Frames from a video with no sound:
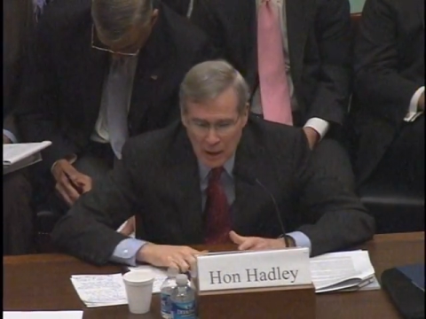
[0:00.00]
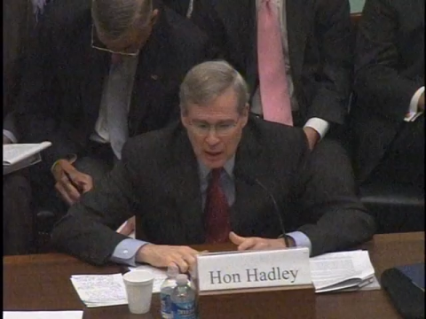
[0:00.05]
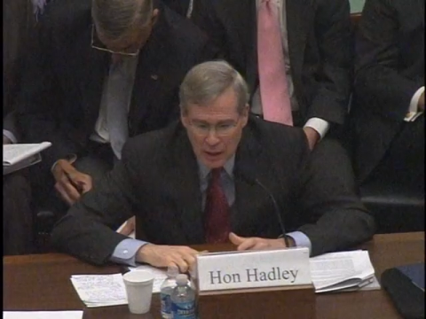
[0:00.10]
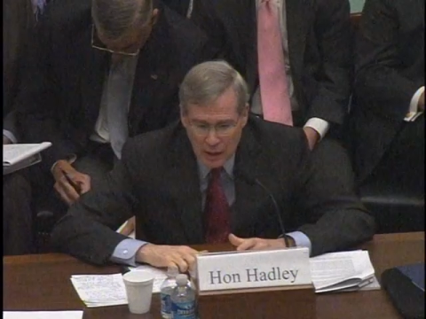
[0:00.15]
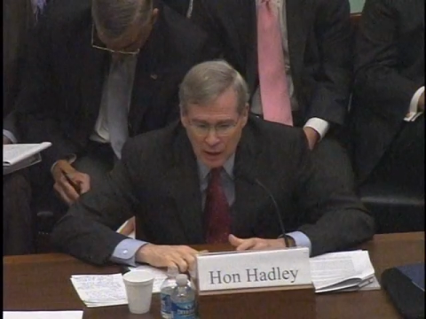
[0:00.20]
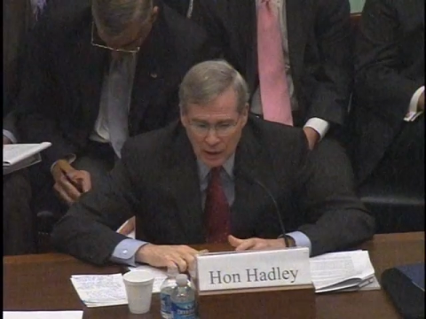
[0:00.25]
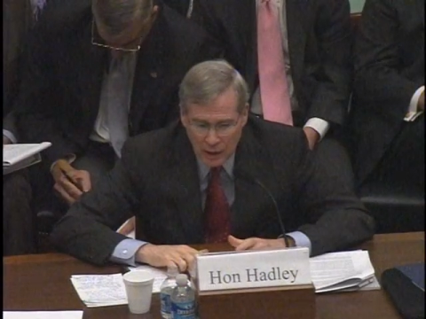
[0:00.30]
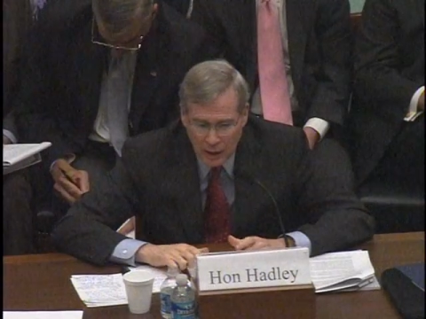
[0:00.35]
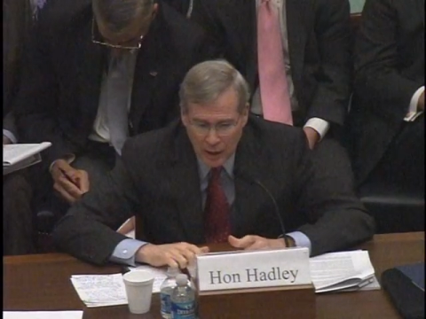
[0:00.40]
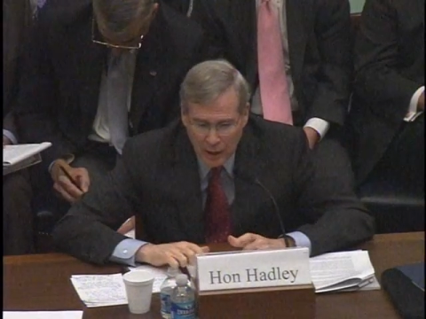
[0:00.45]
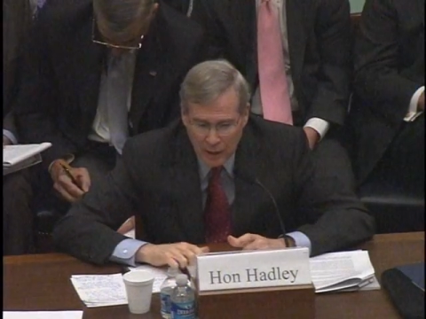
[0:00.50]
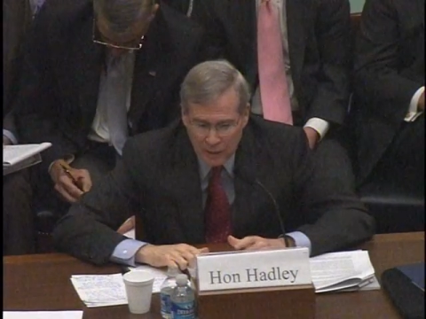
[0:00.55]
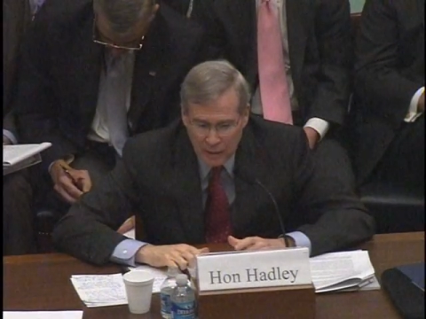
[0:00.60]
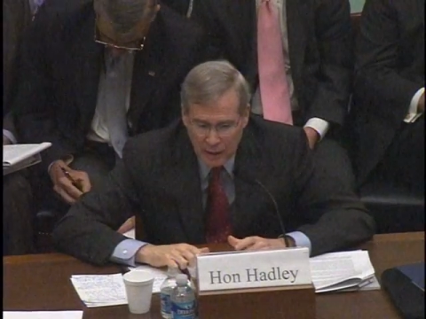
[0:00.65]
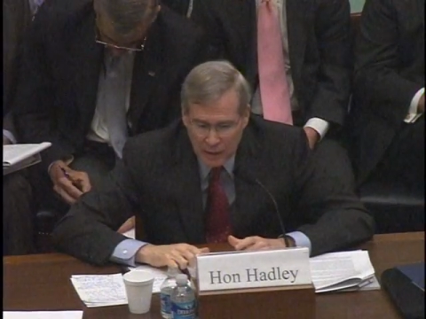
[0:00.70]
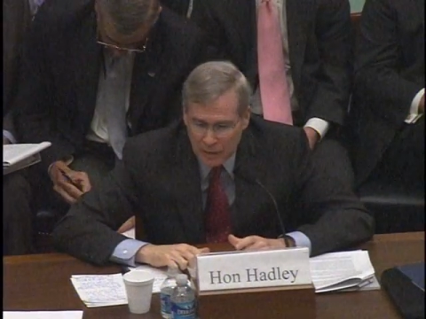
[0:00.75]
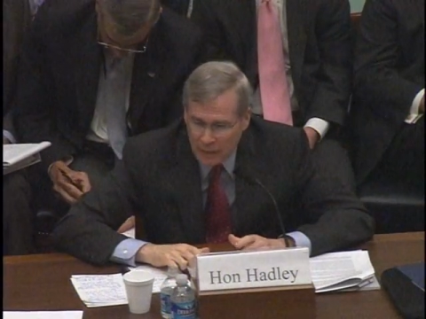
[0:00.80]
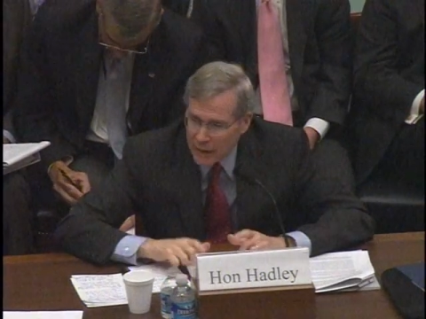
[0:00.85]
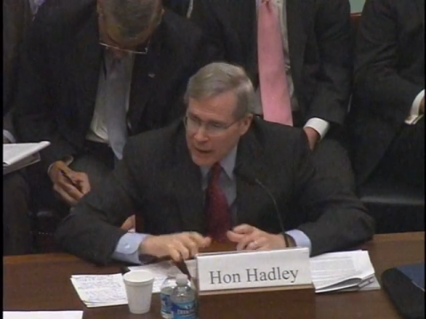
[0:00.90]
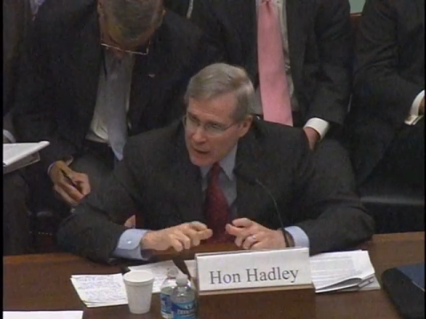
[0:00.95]
I
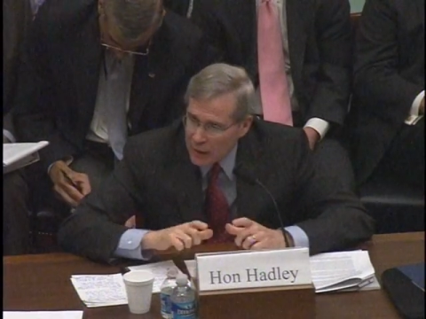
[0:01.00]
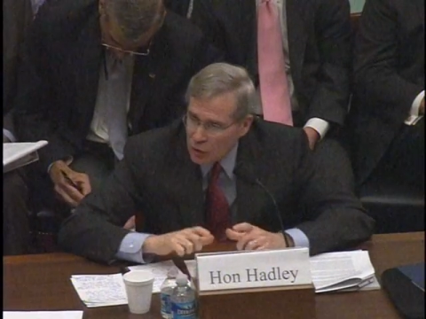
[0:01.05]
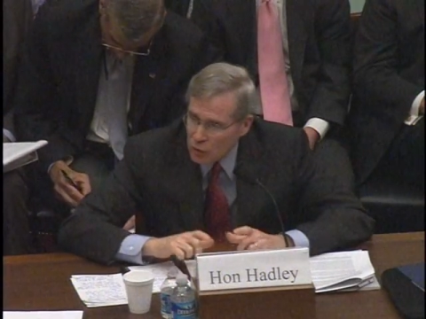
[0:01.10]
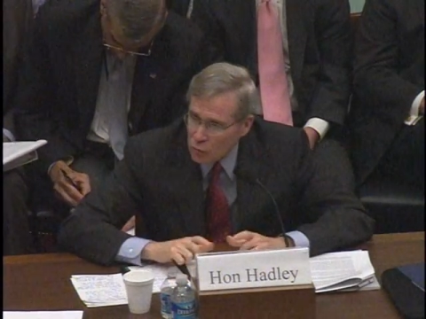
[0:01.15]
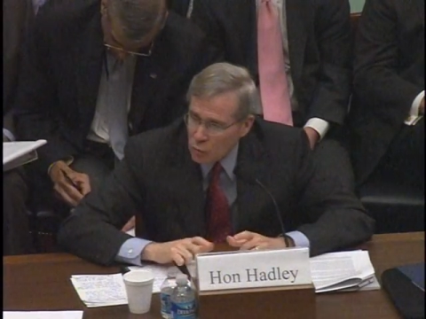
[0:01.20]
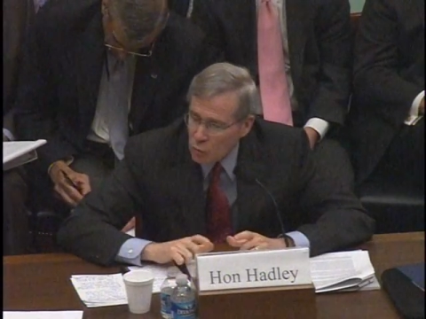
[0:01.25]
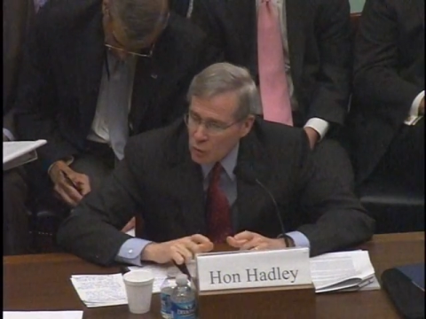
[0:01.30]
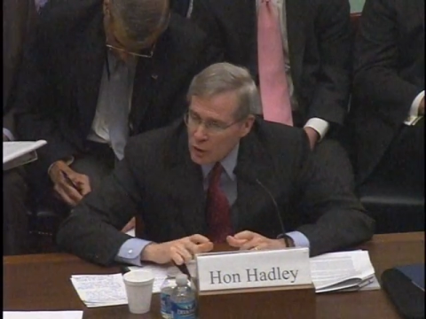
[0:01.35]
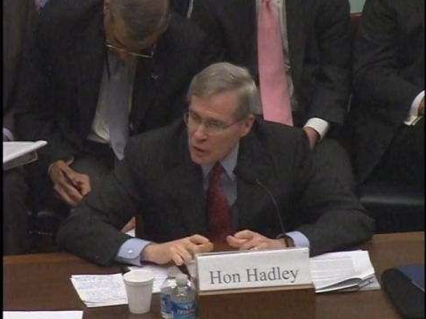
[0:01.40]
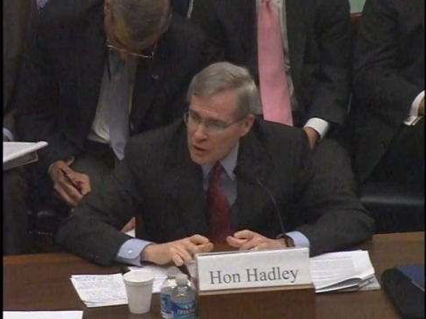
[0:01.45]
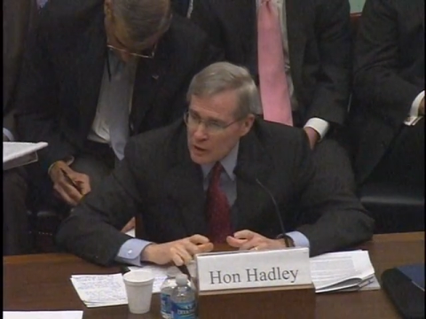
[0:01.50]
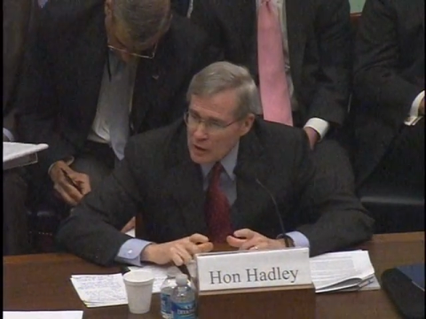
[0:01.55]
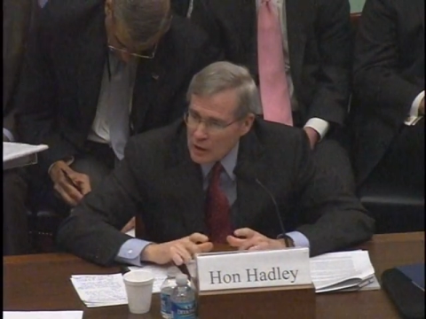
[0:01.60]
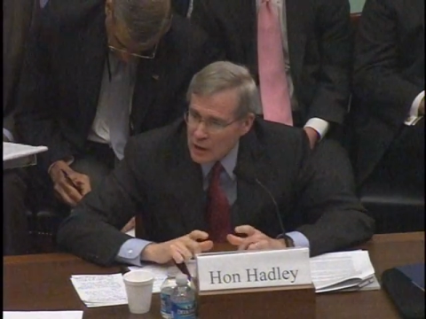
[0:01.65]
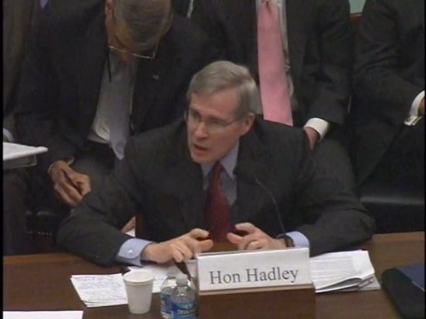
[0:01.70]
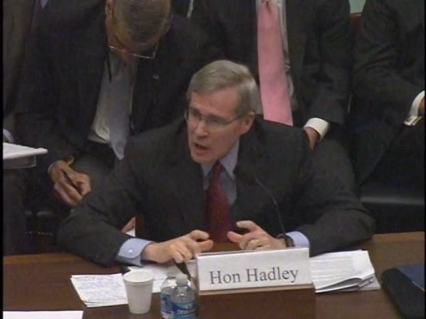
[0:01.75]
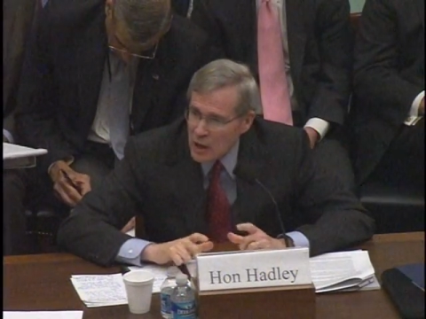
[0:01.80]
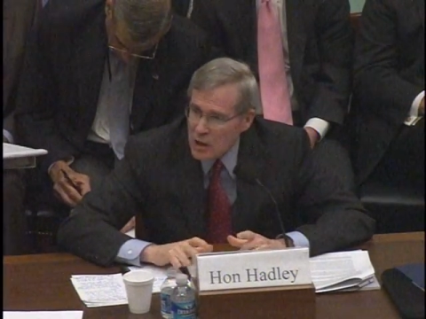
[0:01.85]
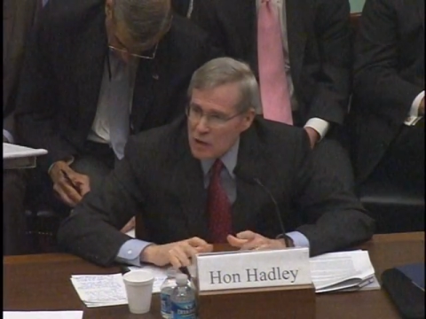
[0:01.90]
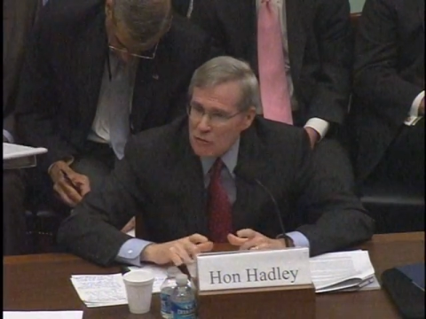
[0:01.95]
think that is one of
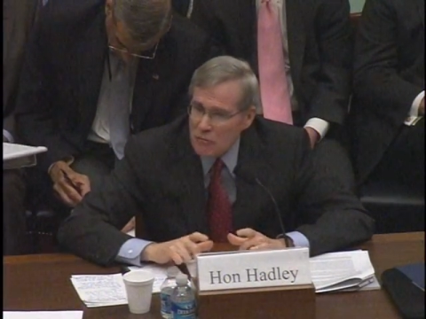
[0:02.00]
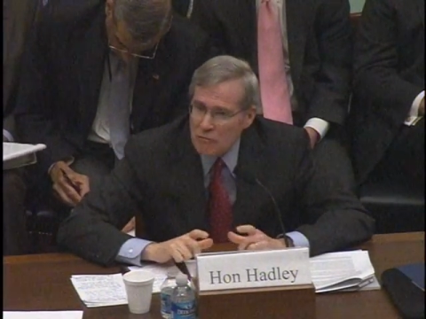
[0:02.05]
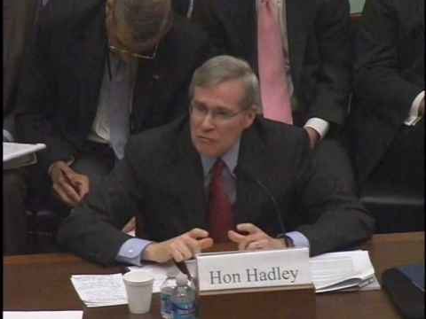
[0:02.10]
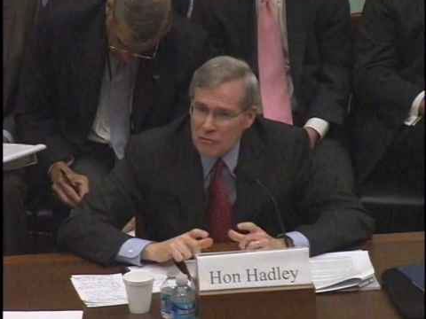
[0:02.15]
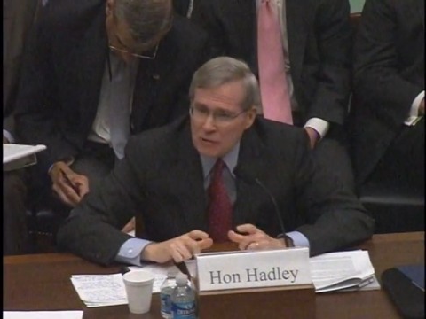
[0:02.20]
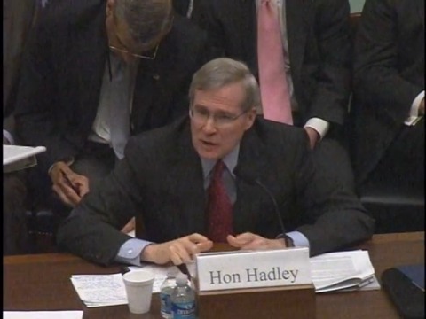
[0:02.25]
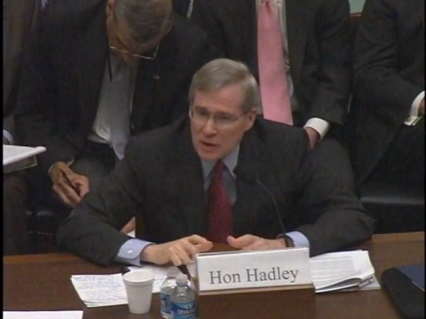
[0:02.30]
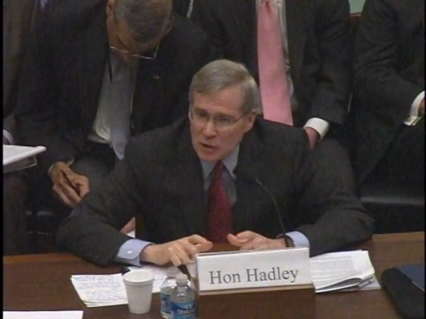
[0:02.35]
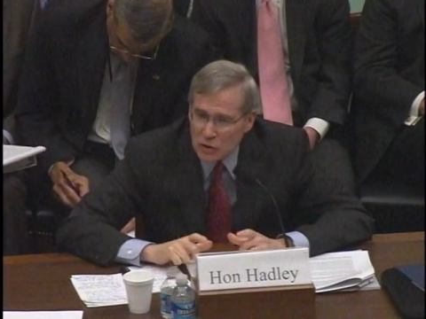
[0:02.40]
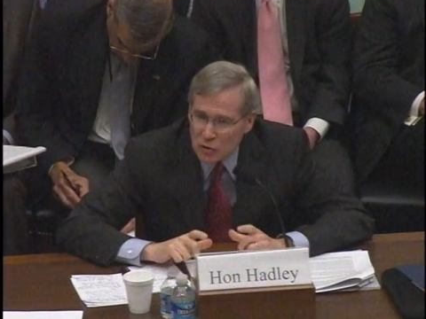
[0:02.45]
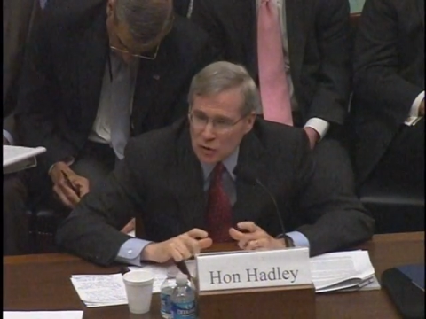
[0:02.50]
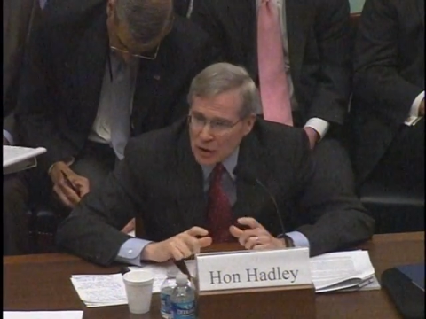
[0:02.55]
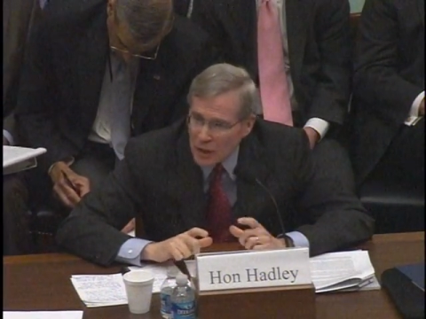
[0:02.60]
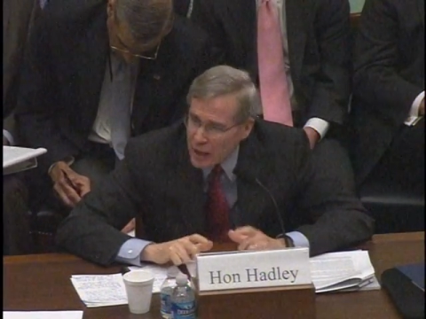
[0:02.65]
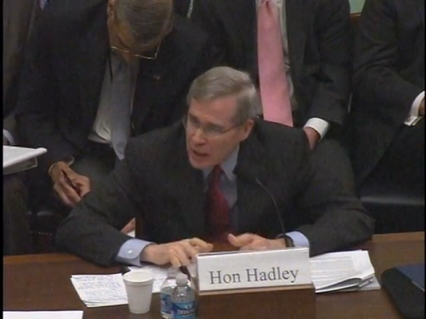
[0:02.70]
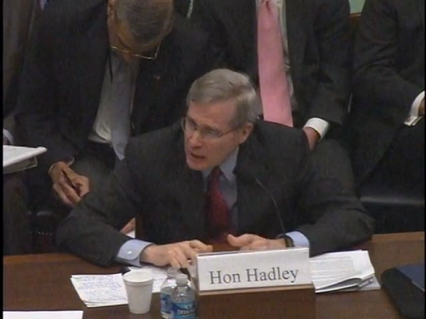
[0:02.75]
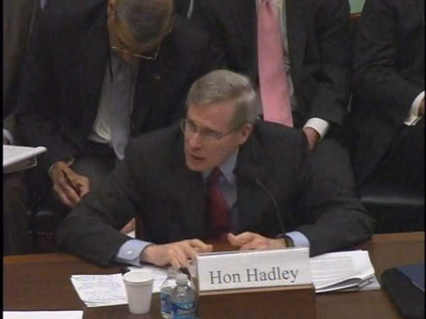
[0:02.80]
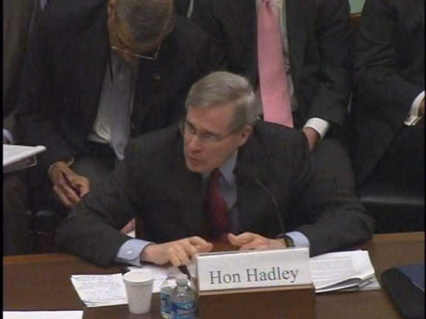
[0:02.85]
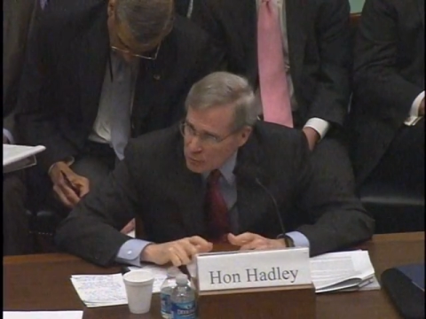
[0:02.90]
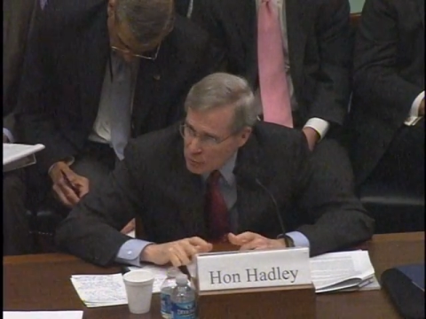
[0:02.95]
the unfinished
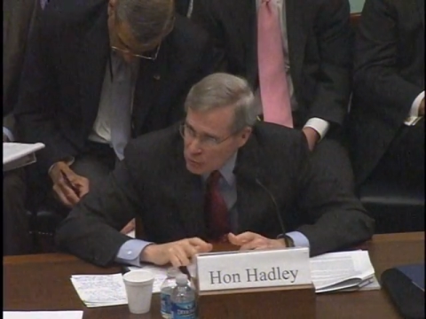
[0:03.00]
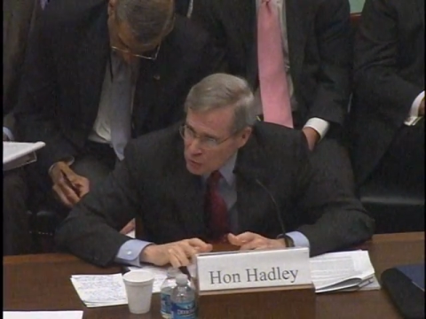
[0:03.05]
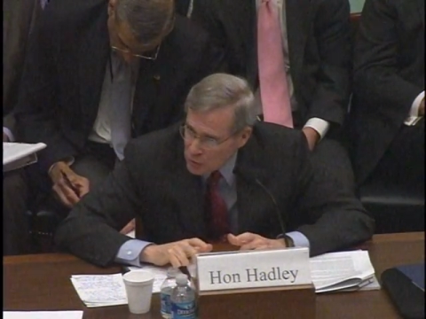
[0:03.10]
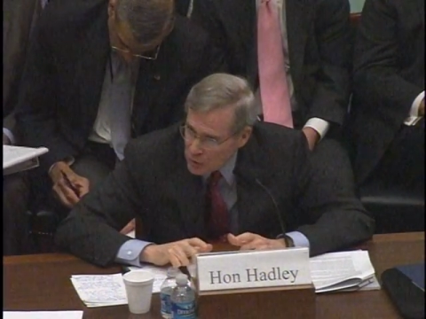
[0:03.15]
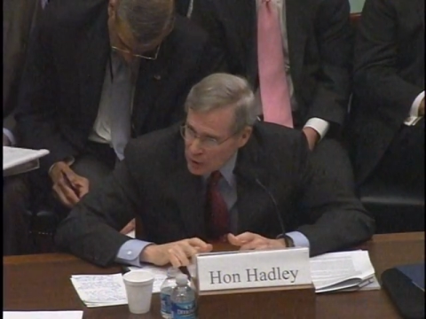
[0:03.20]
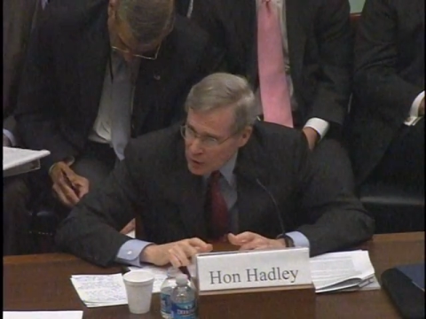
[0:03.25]
items